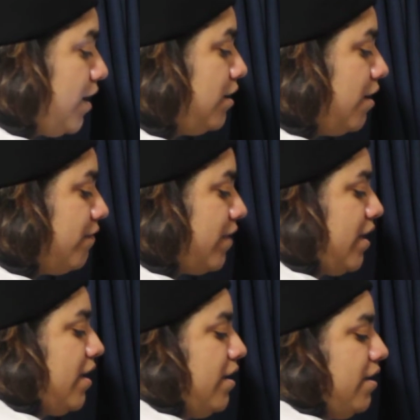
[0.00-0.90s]
I love
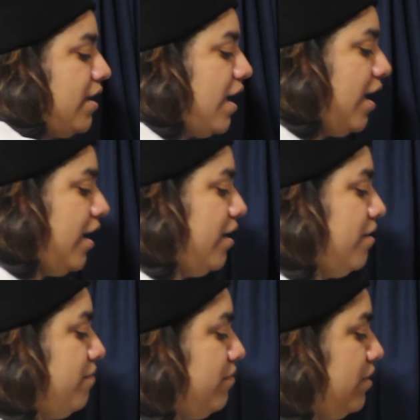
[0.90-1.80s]
their hair.
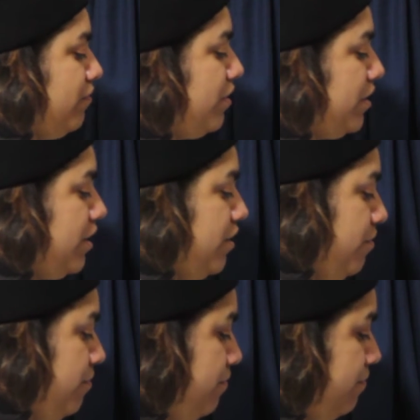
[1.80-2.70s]
They're very cute.